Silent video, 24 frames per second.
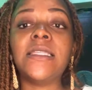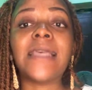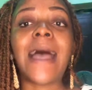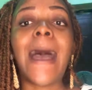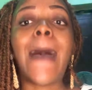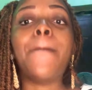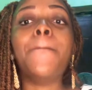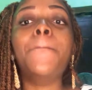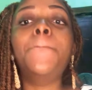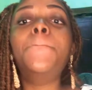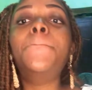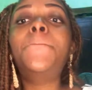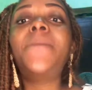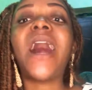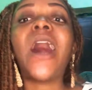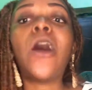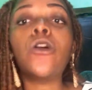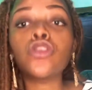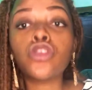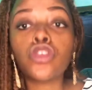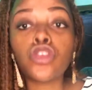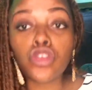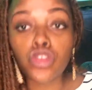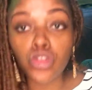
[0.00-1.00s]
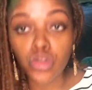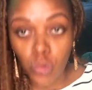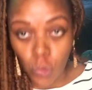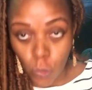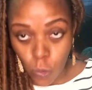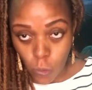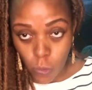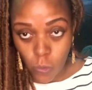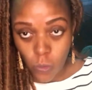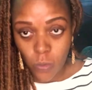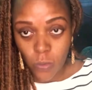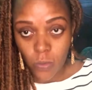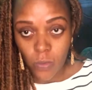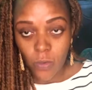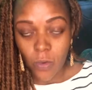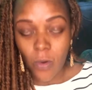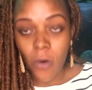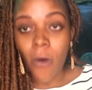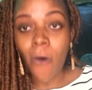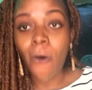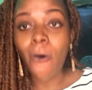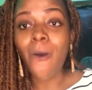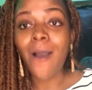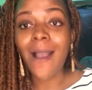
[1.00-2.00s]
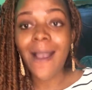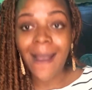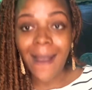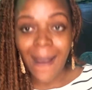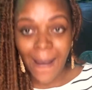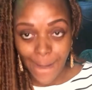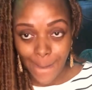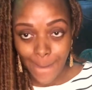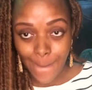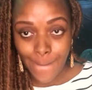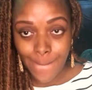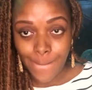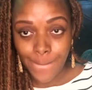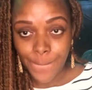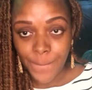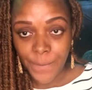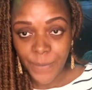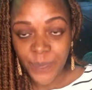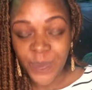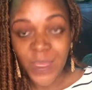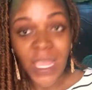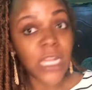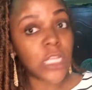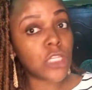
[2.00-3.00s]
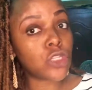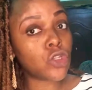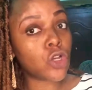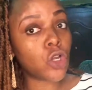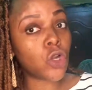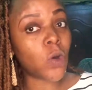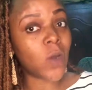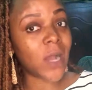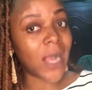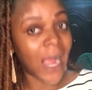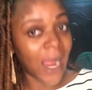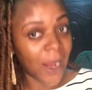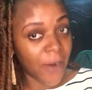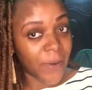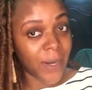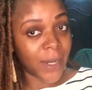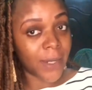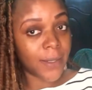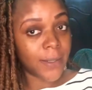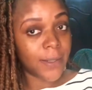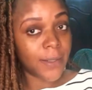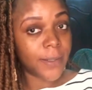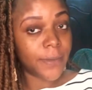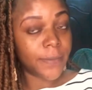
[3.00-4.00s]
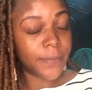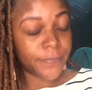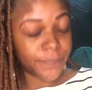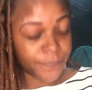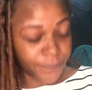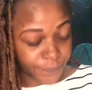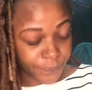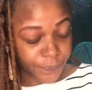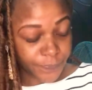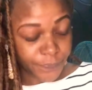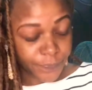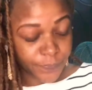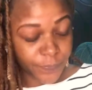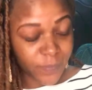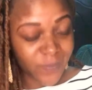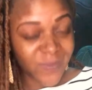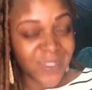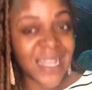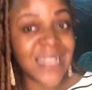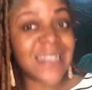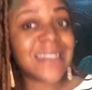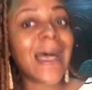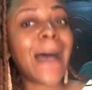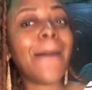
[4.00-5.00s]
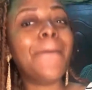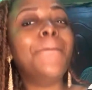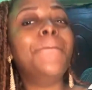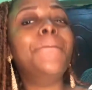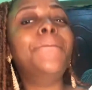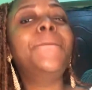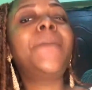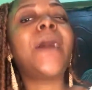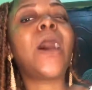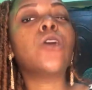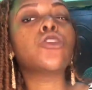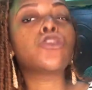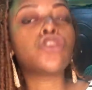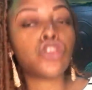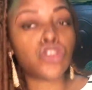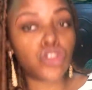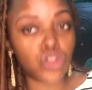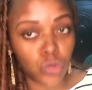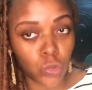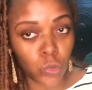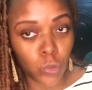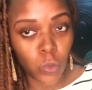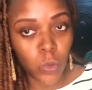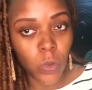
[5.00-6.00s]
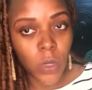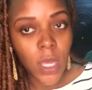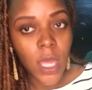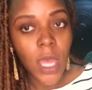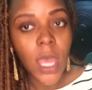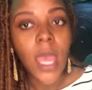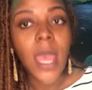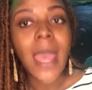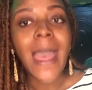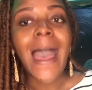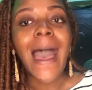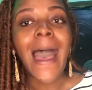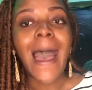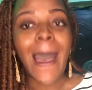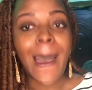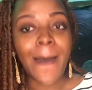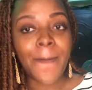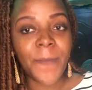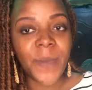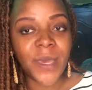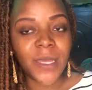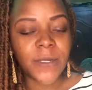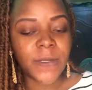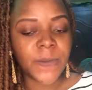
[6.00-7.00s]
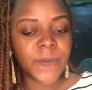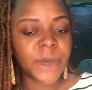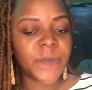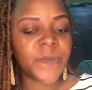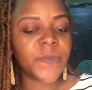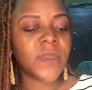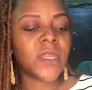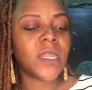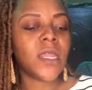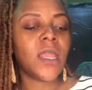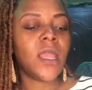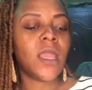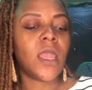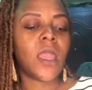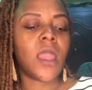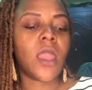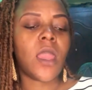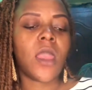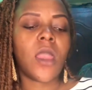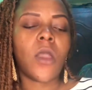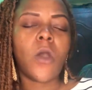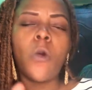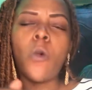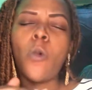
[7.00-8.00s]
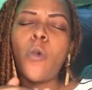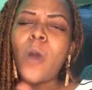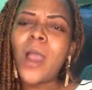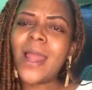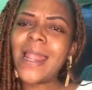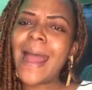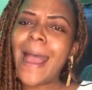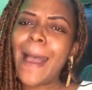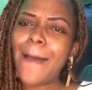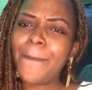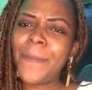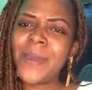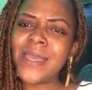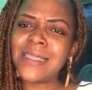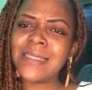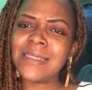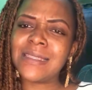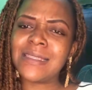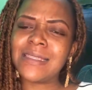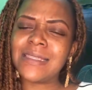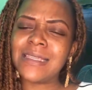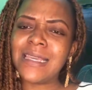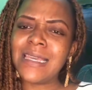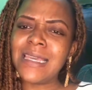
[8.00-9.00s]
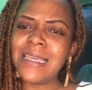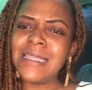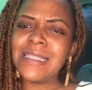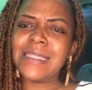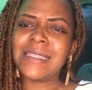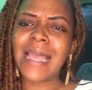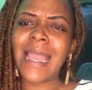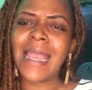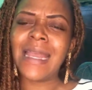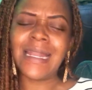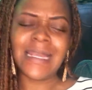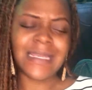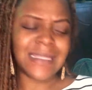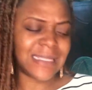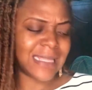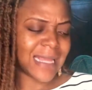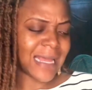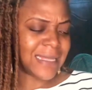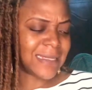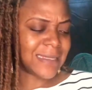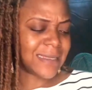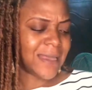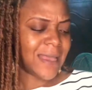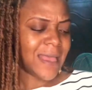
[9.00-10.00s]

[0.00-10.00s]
about to occur. It is not occurring. It's about to happen. What happens inside is that